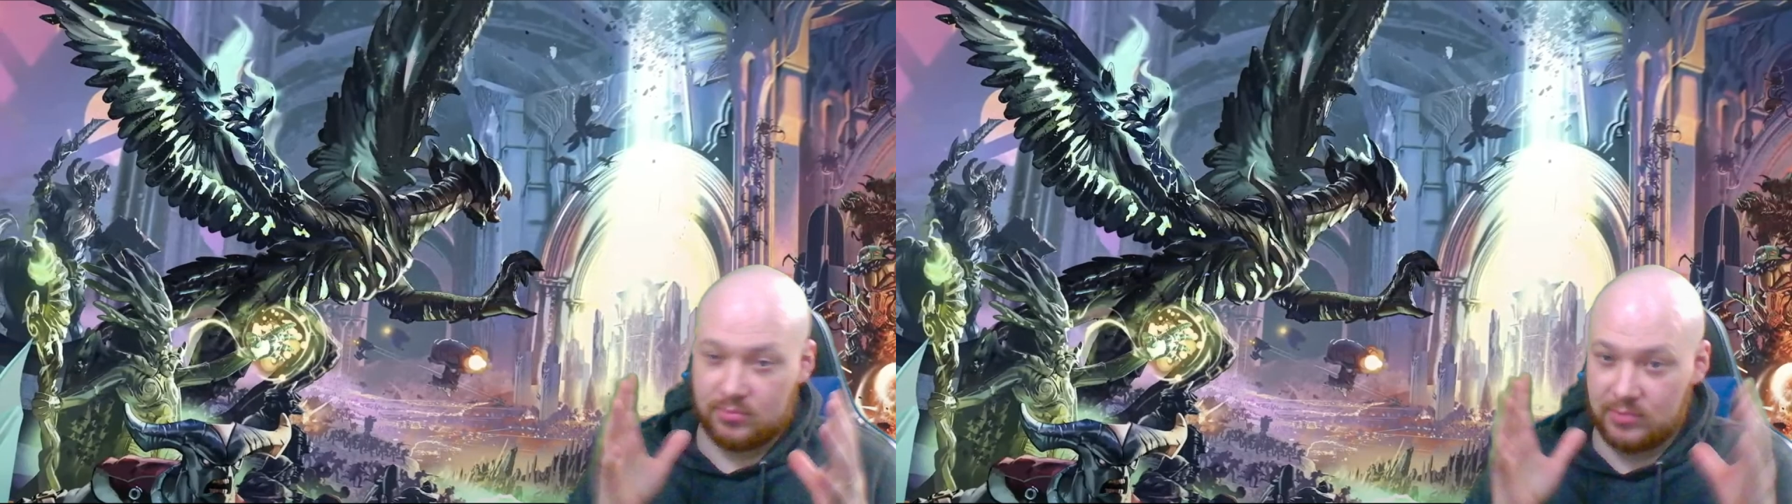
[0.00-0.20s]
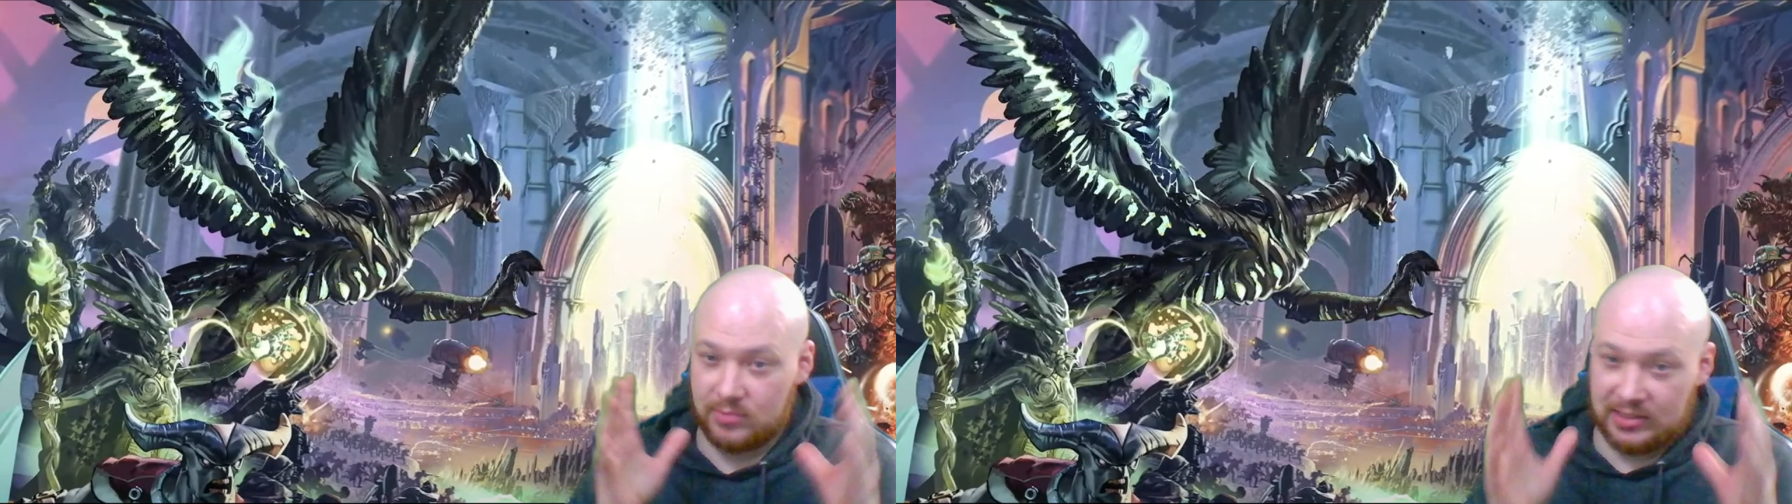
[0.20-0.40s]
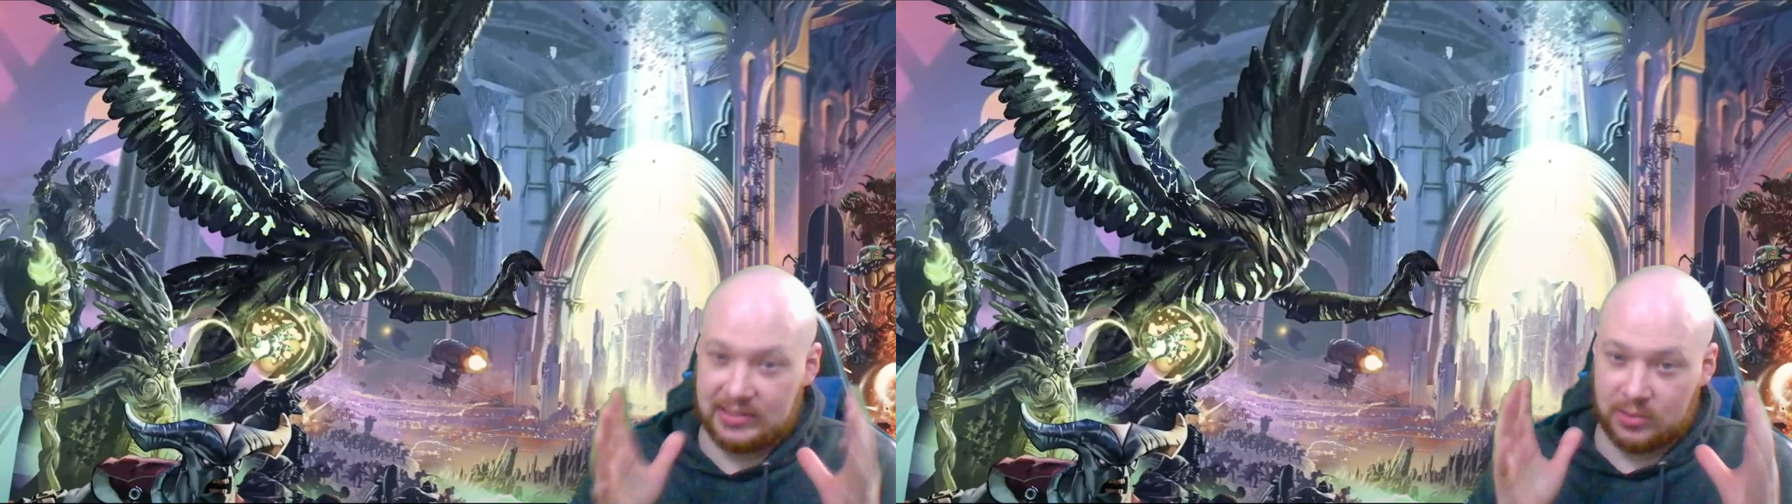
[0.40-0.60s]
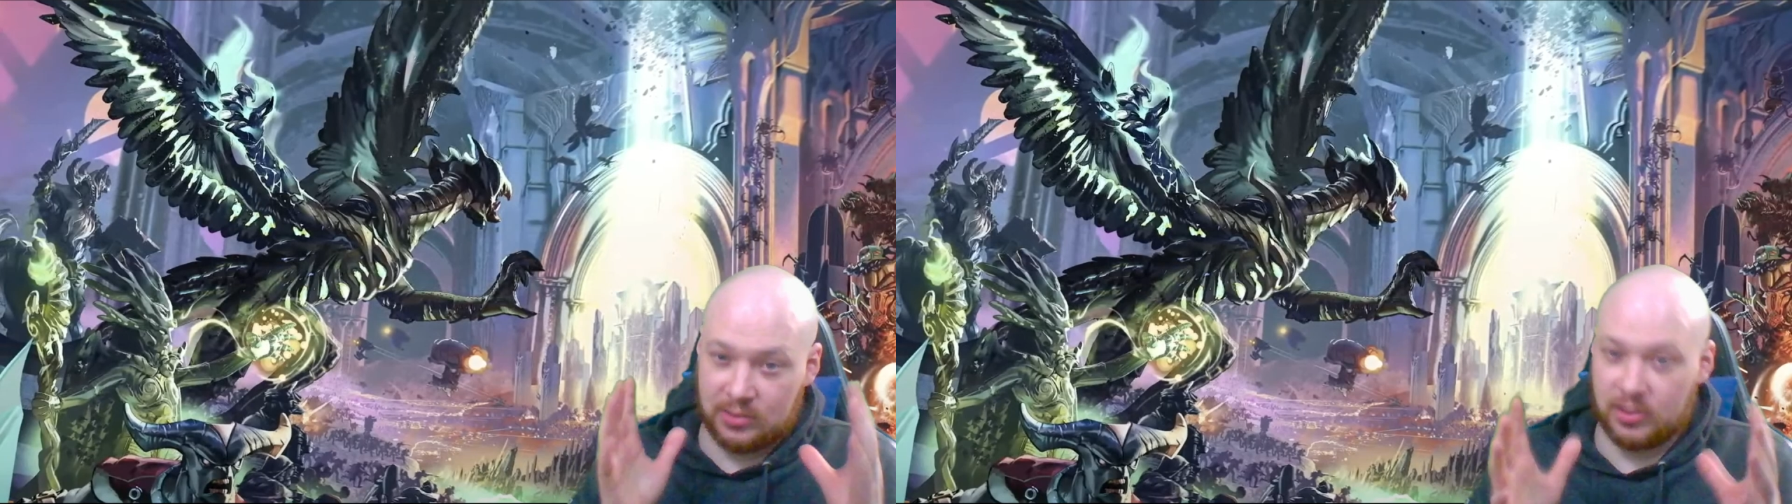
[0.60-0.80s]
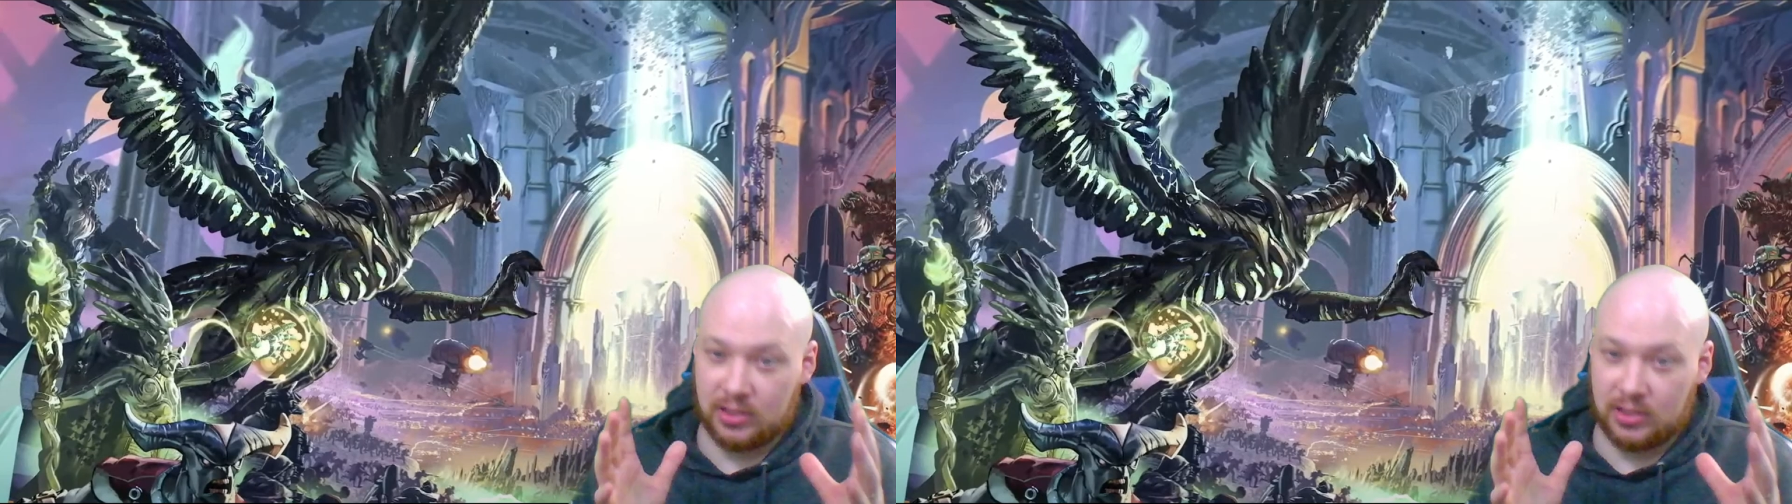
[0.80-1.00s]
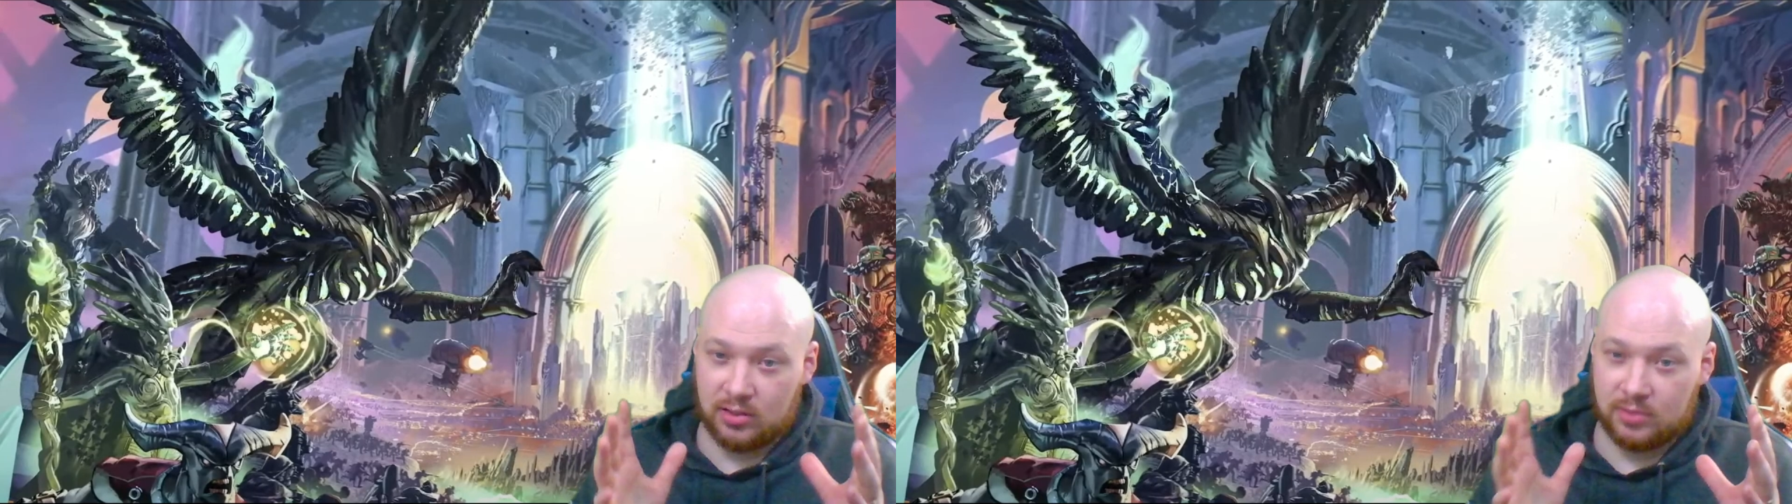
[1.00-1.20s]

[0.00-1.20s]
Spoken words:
insinuating here.